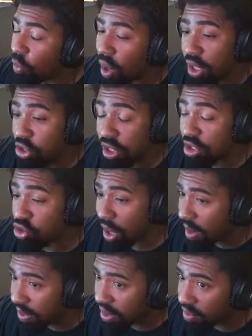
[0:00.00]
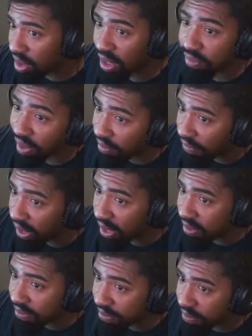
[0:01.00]
you could drop it while leaving a fight
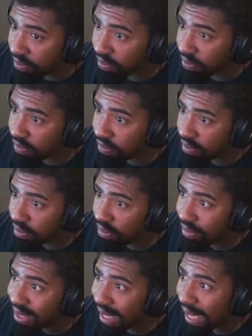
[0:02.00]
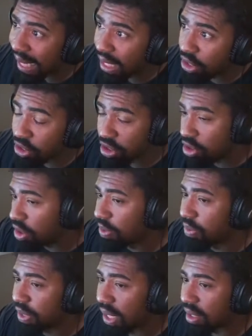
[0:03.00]
and you're slowing
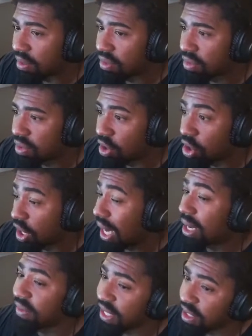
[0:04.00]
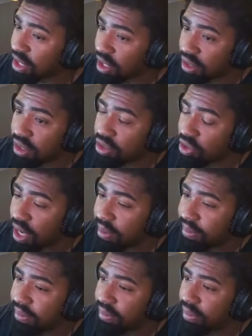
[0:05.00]
people down, kind of like a caustic trap.
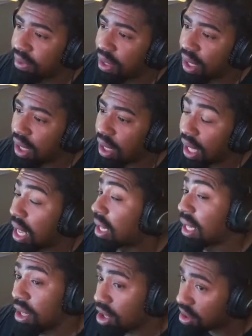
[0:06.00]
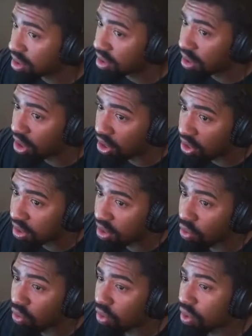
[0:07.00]
Kind of like Caustic's ult,
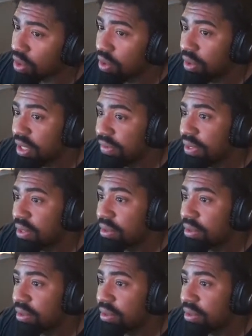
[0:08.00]
or even